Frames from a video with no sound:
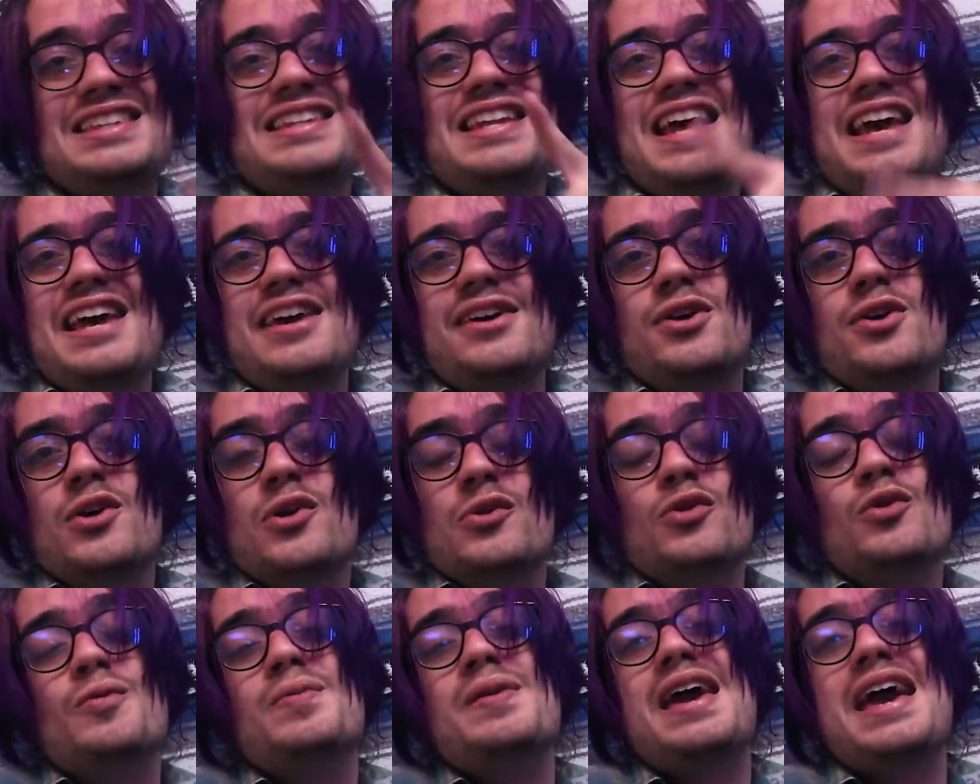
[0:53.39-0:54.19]
today,
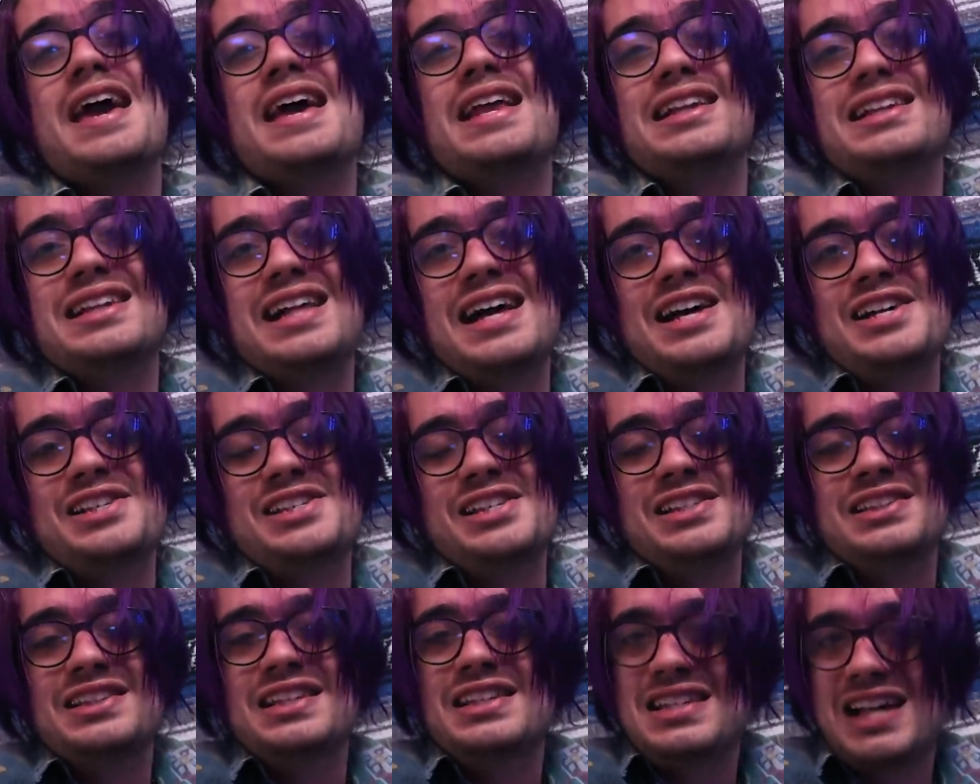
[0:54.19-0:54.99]
we'll be
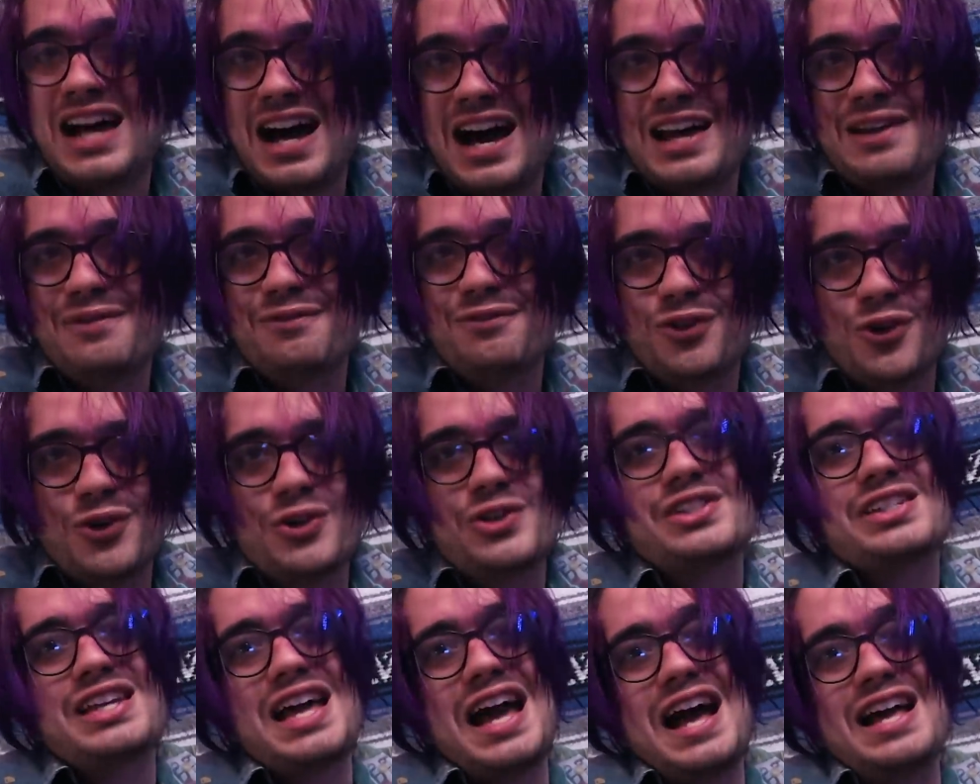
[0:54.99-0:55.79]
analyzing the Time
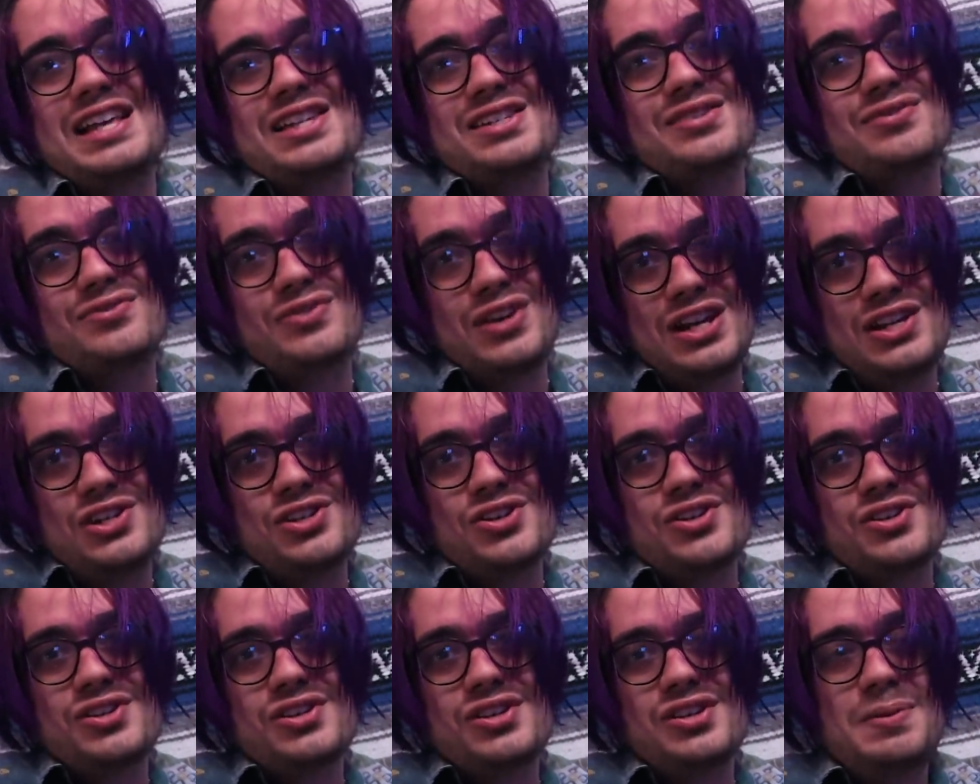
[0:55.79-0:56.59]
Force cast of
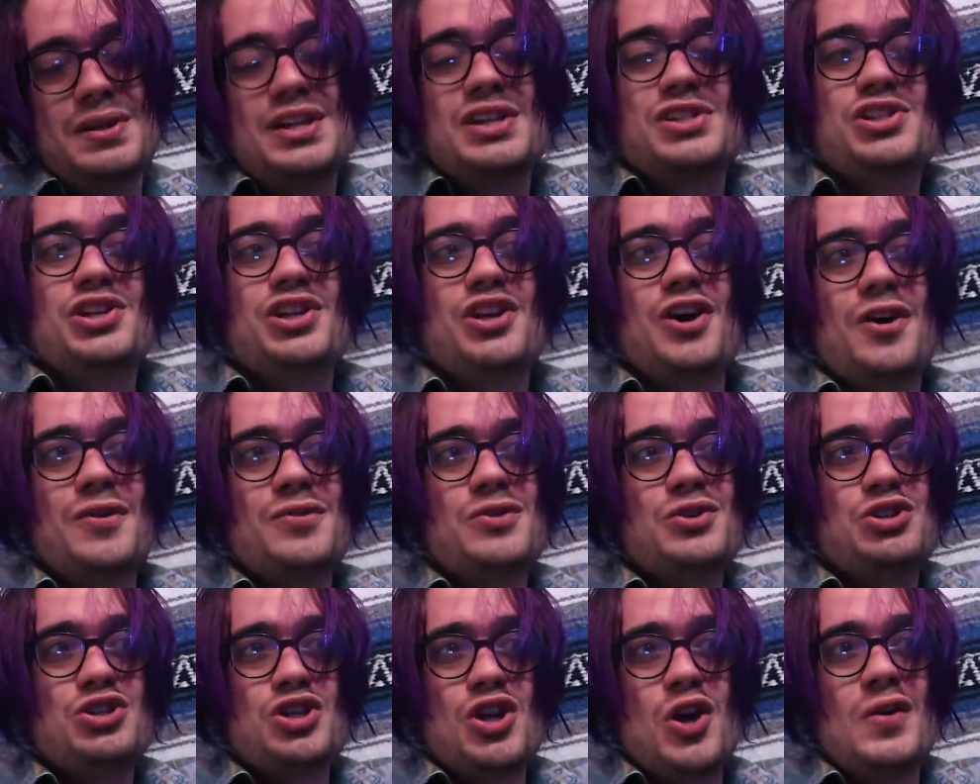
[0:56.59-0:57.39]
Rangers. Because you know,
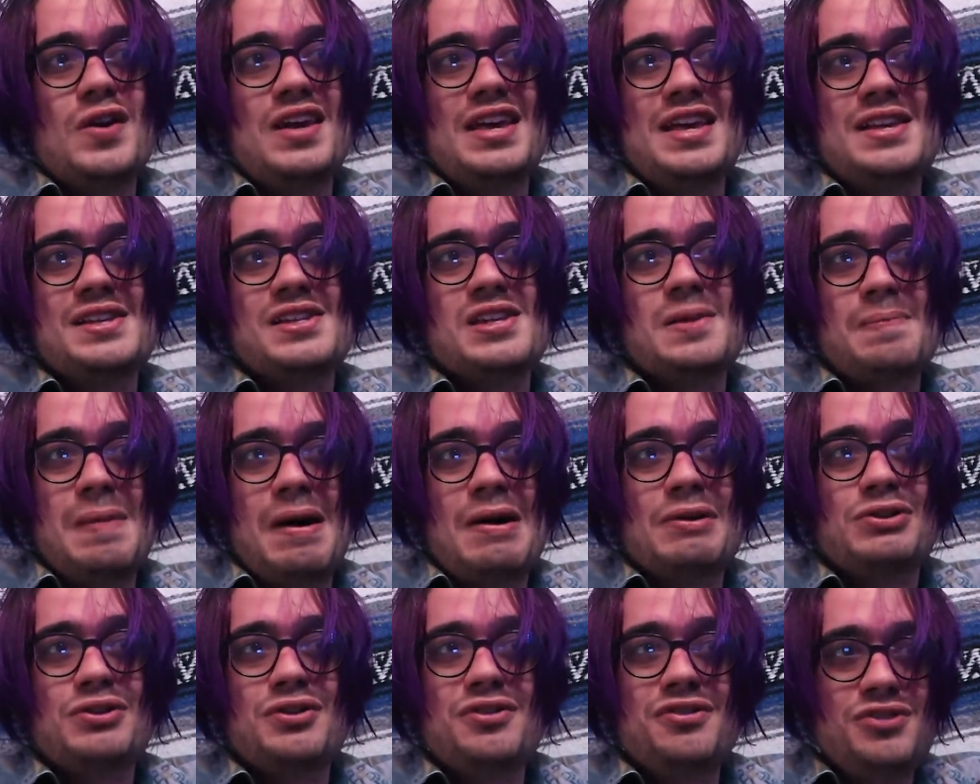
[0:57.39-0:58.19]
the show is
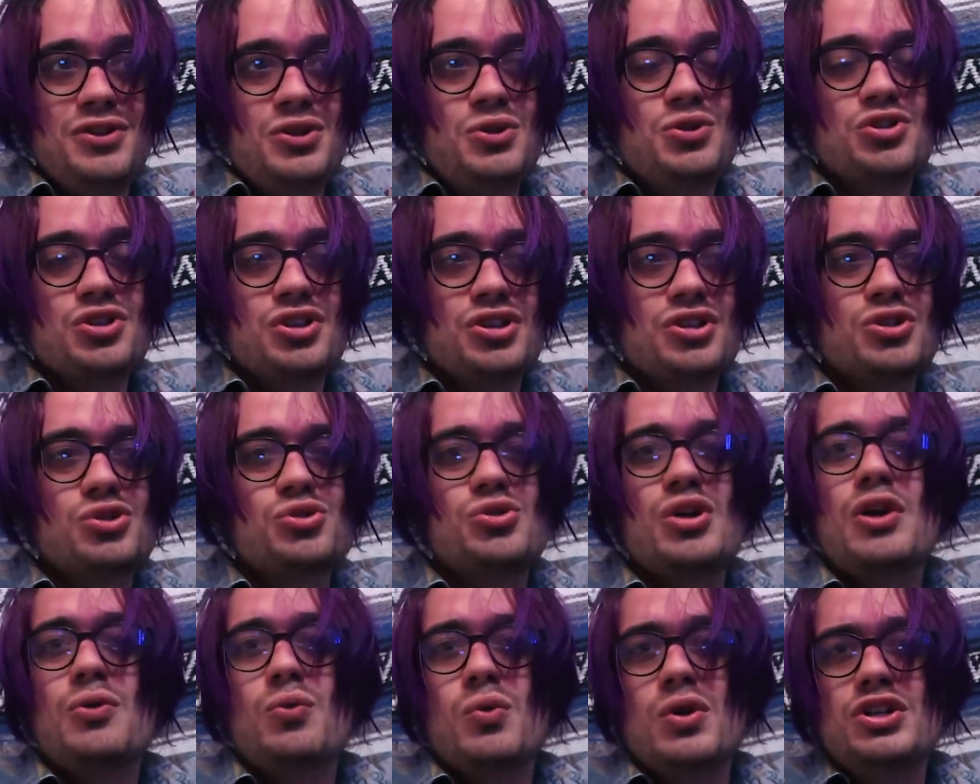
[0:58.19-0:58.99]
about the future,
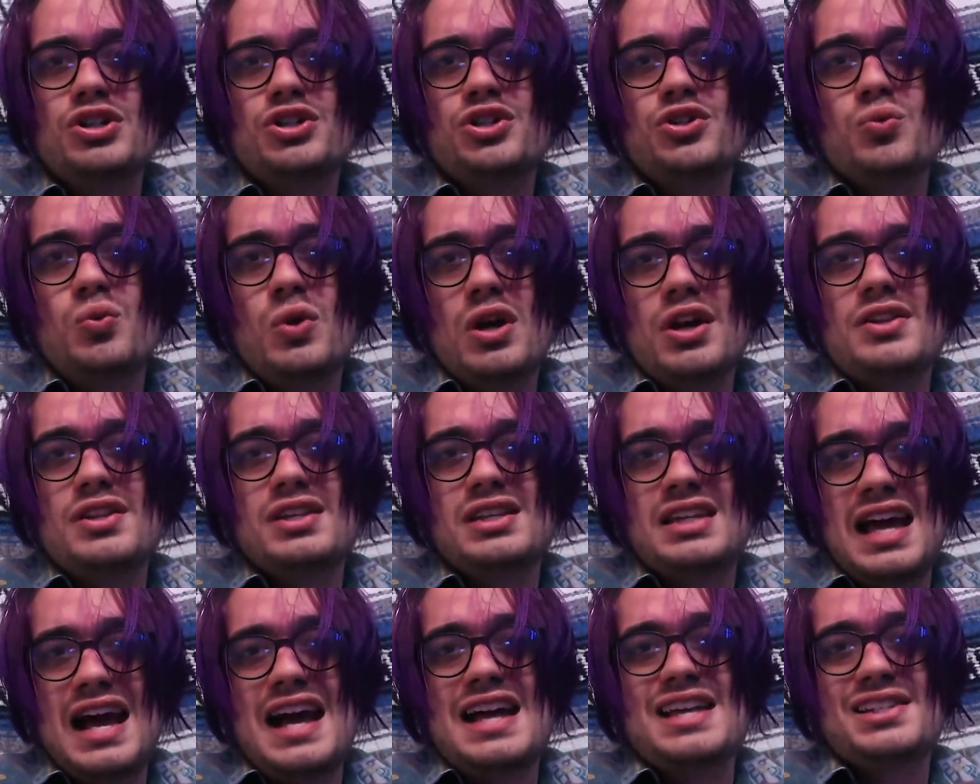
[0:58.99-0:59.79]
so I wonder where the
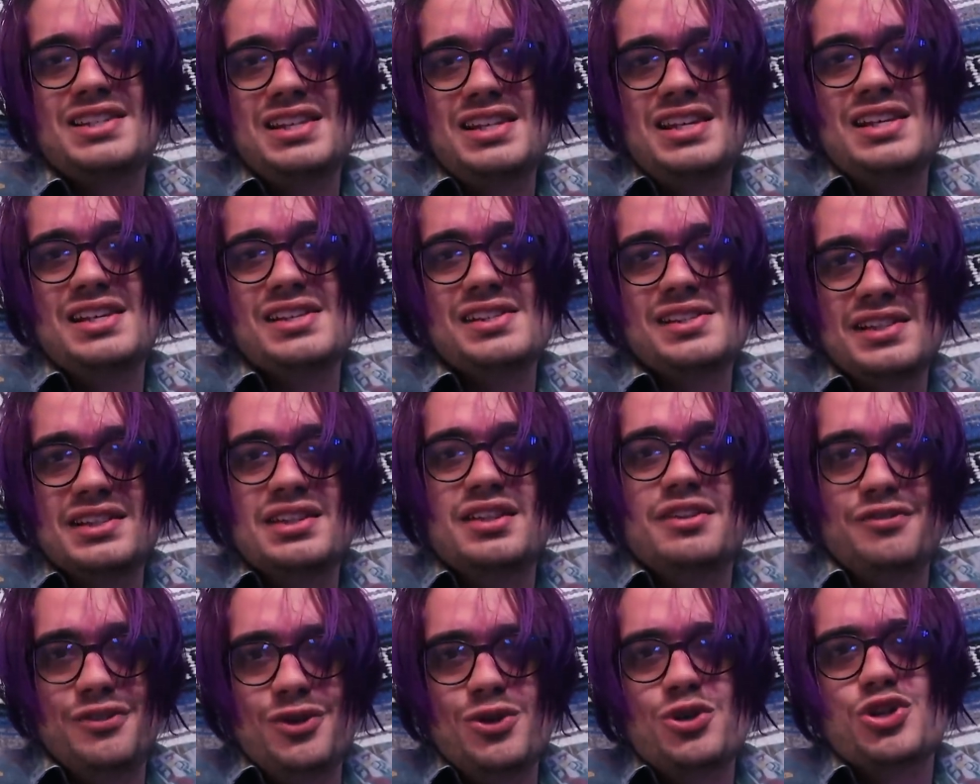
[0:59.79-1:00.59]
cast is in
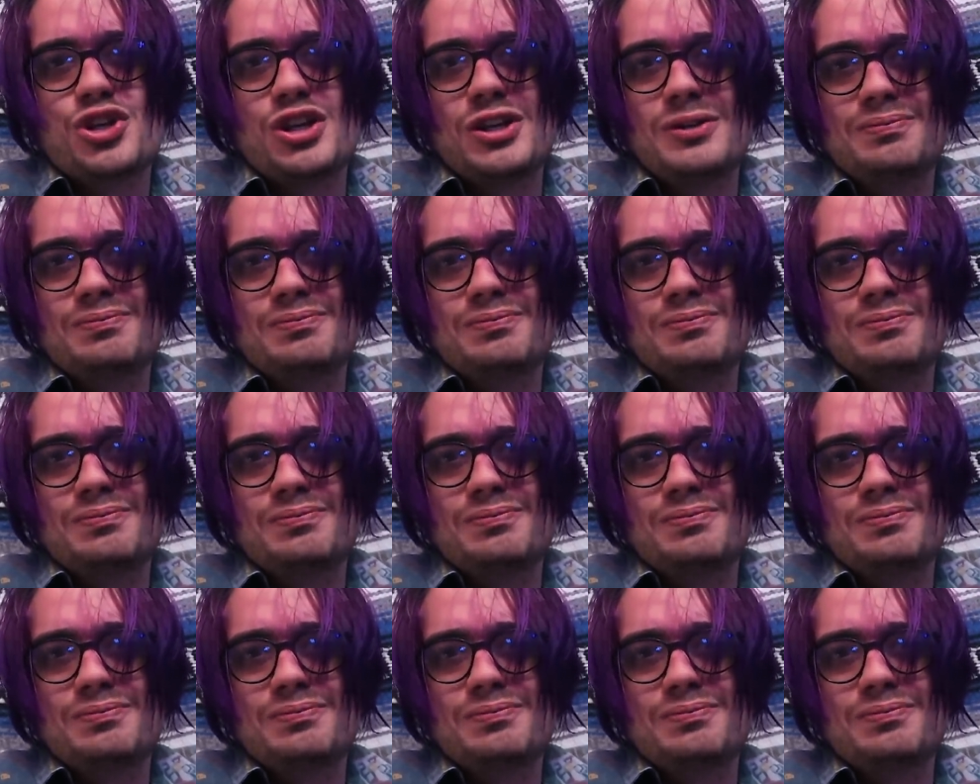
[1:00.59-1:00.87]
the future,